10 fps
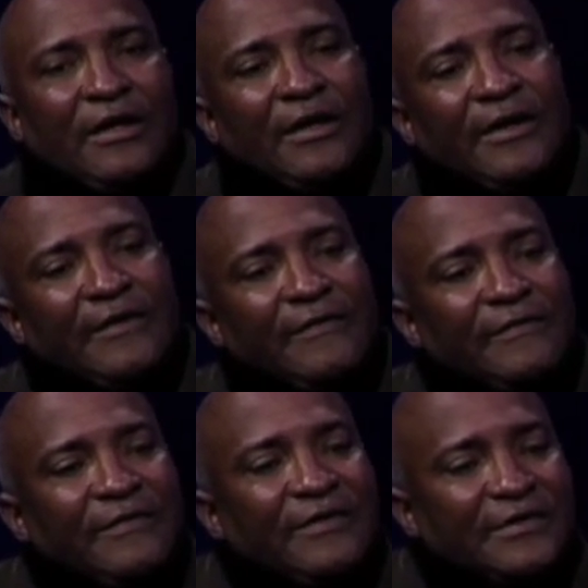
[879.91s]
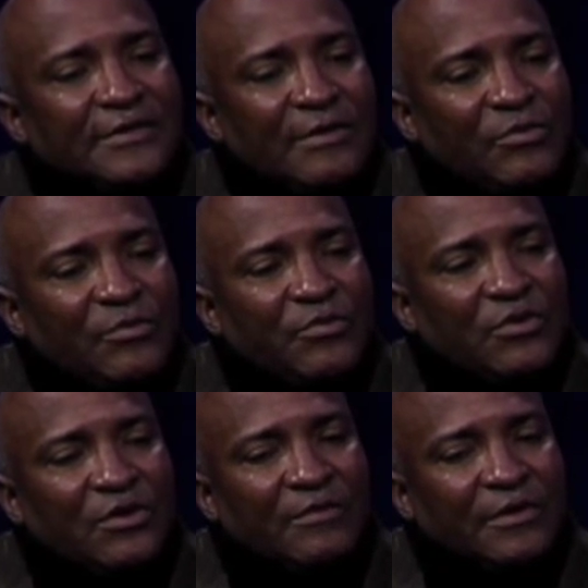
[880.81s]
And this type of
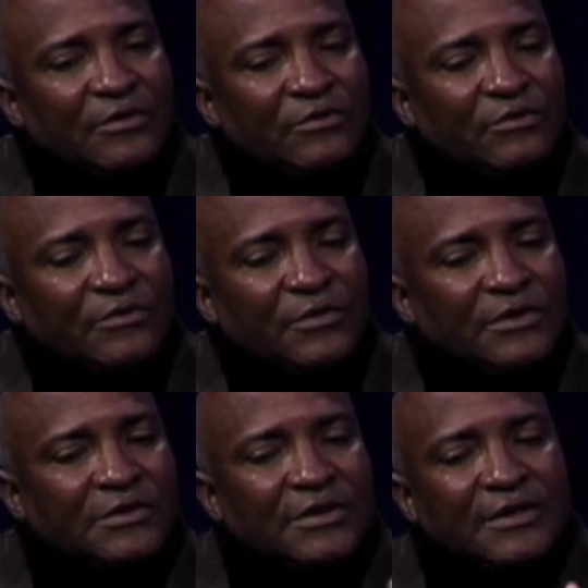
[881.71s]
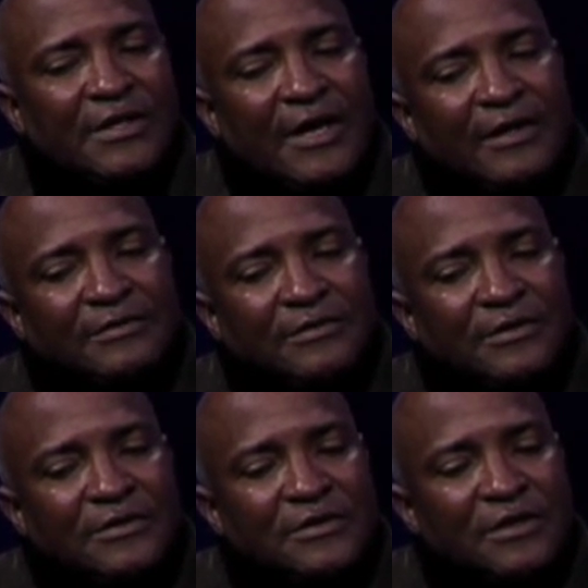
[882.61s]
program that you're doing with these elite
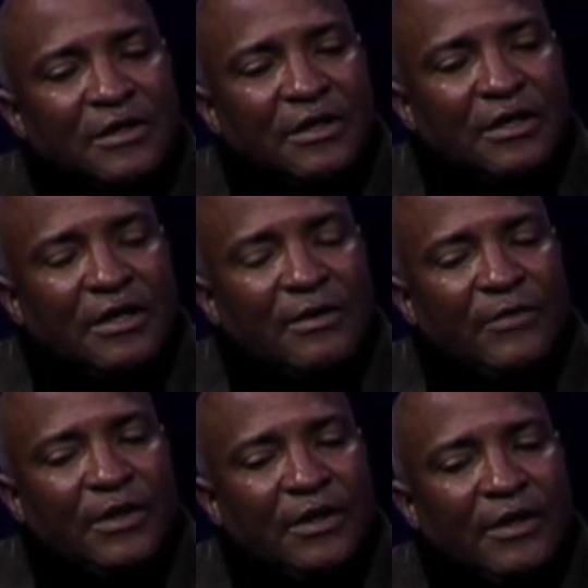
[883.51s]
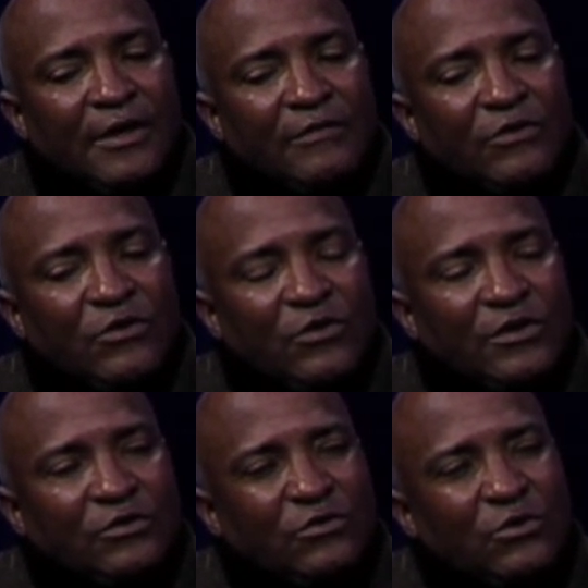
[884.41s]
athletes, I mean, do you
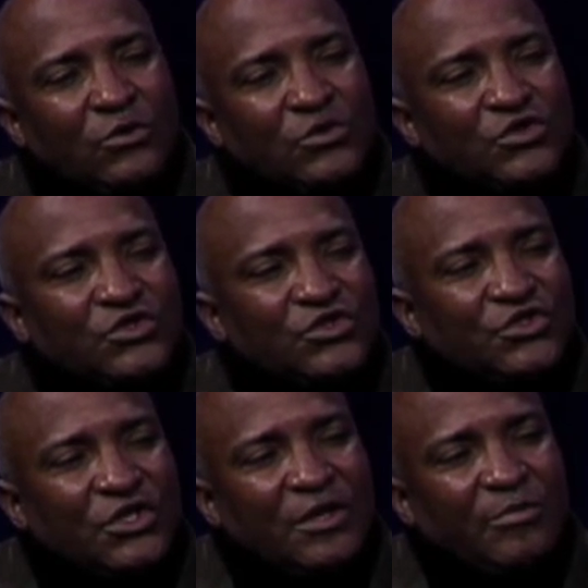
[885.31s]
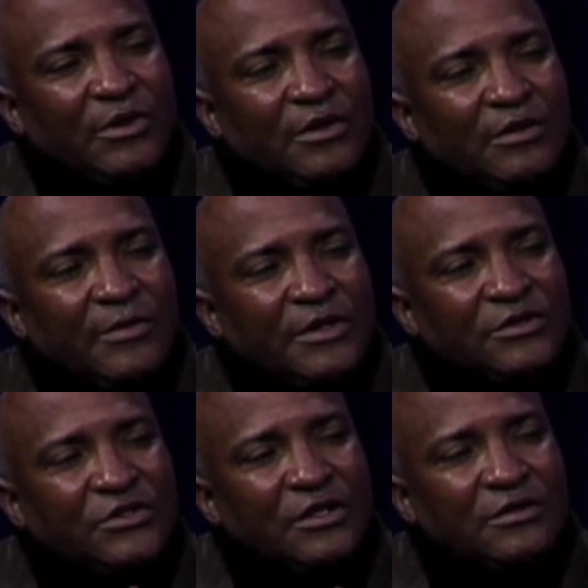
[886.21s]
need to shape it a little
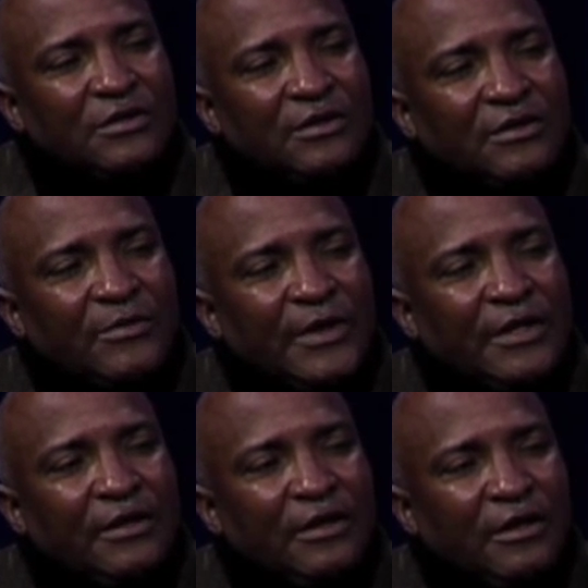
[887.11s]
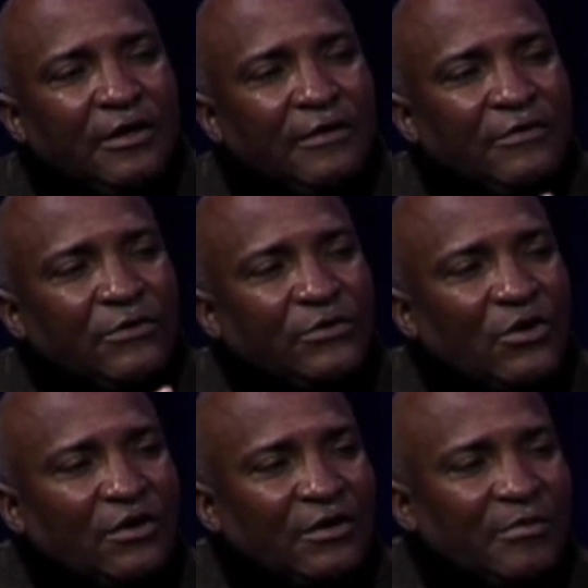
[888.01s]
bit, change it a little bit? Are you
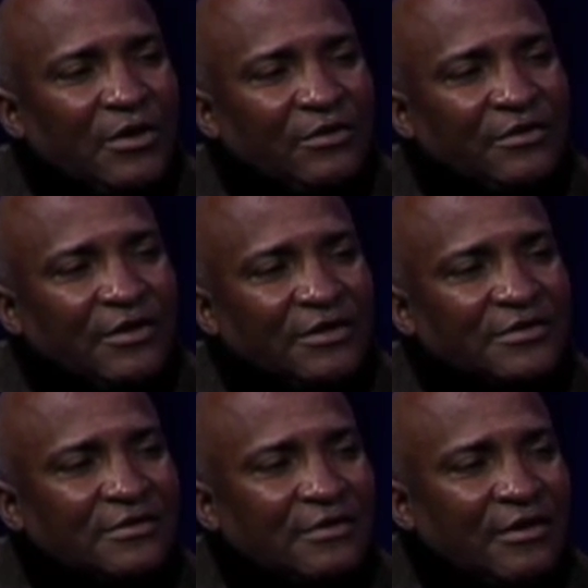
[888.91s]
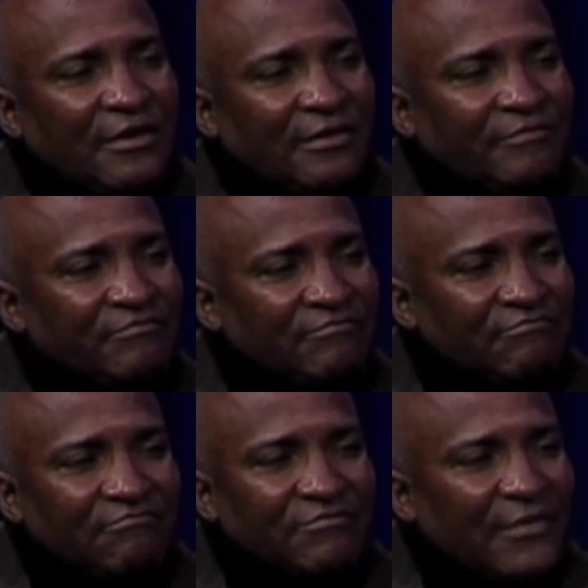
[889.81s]
talking about just
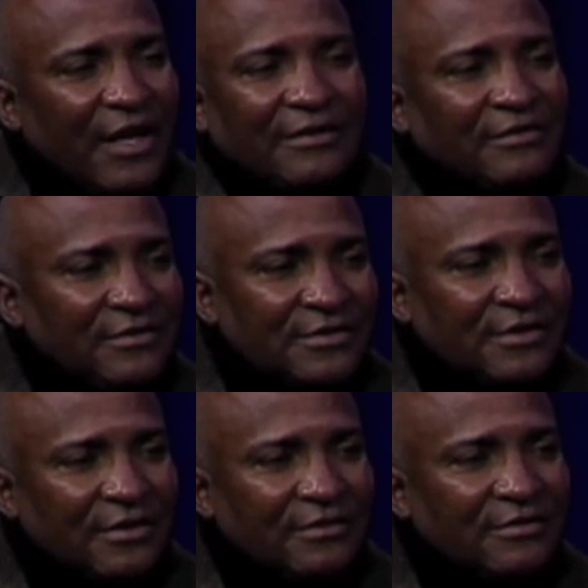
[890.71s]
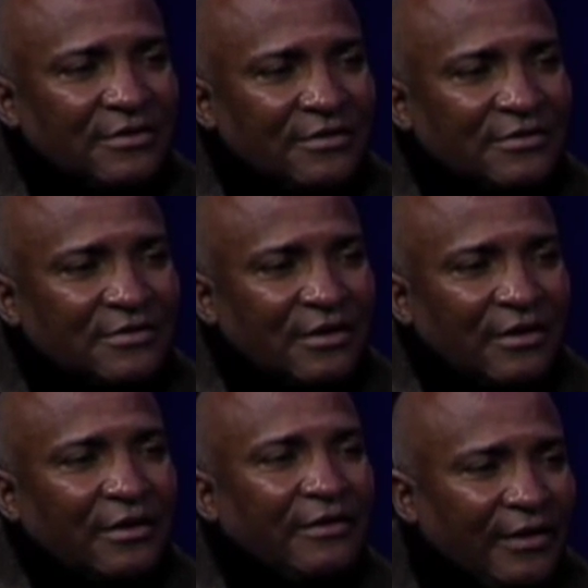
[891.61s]
athletes that just
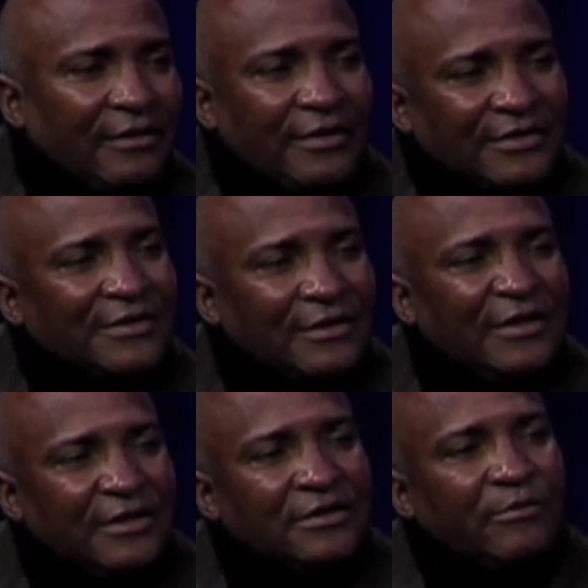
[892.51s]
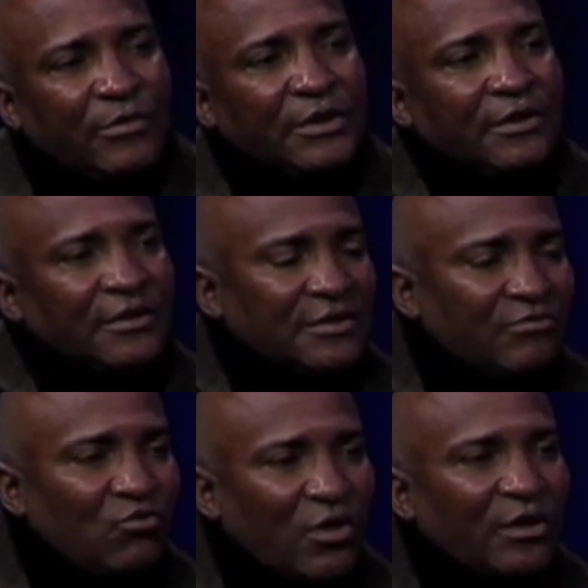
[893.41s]
are not as elite, but they
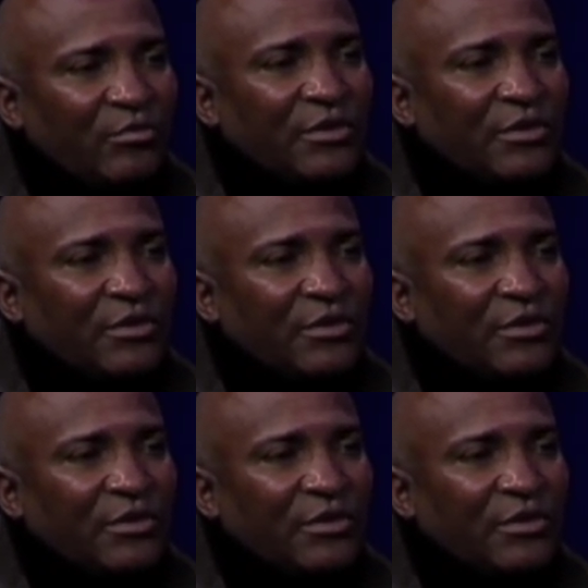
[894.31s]
just want to